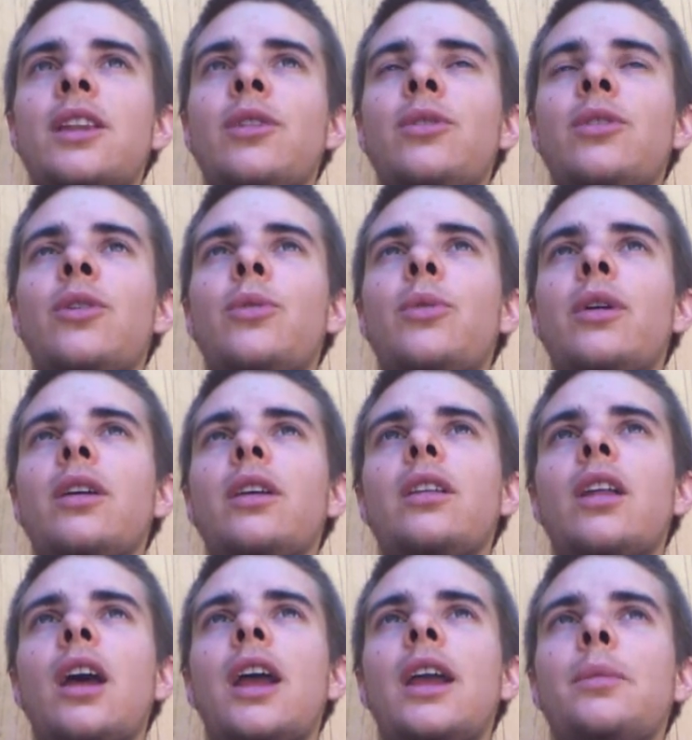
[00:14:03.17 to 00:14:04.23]
I don't know
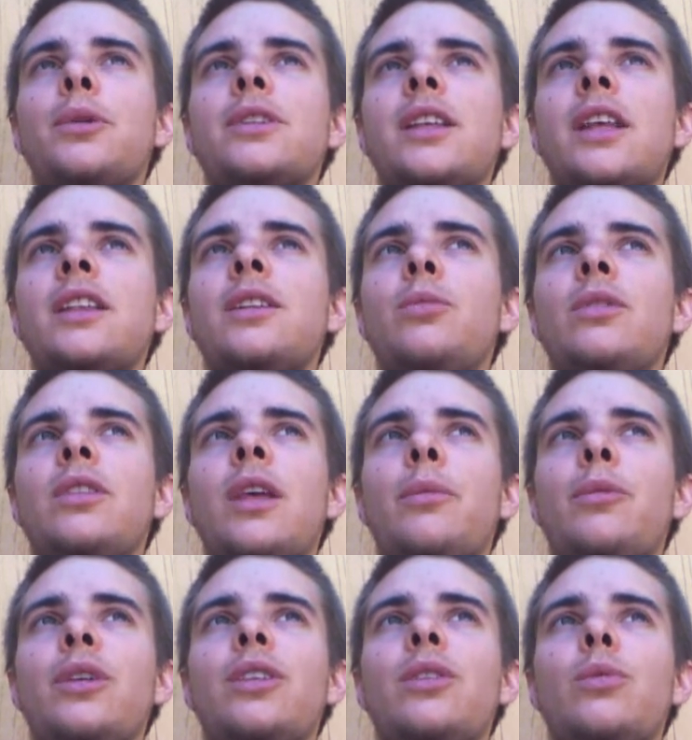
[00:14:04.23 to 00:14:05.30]
what I presented with
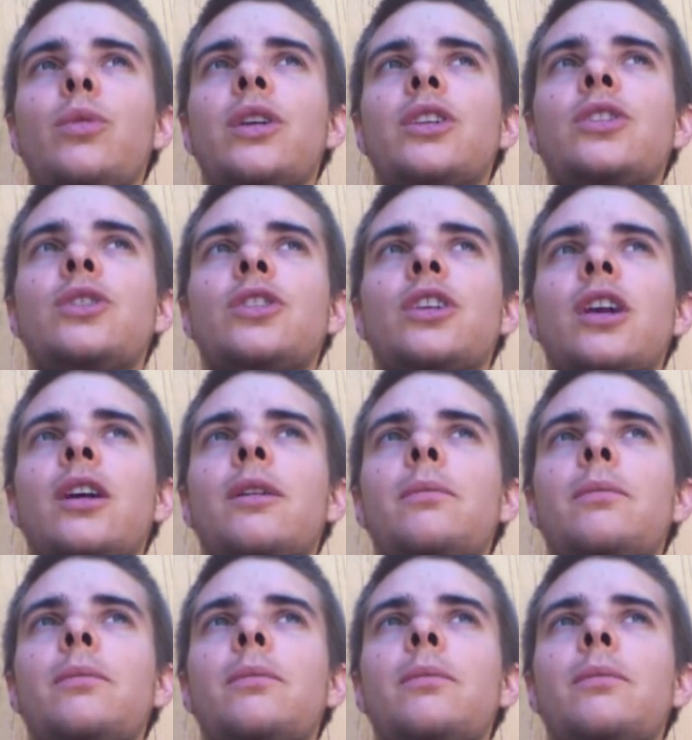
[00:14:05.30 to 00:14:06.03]
them with, which